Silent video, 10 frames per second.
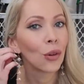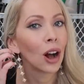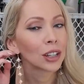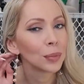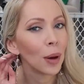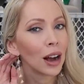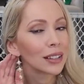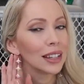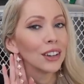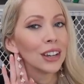
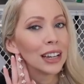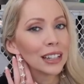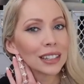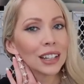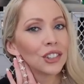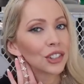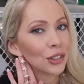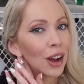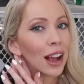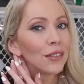Rocksbox earrings that
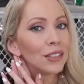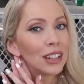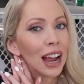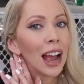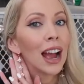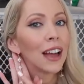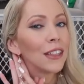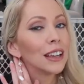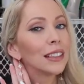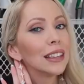just arrived today? I
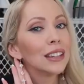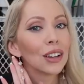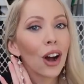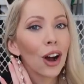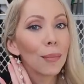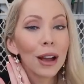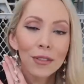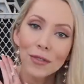think these are my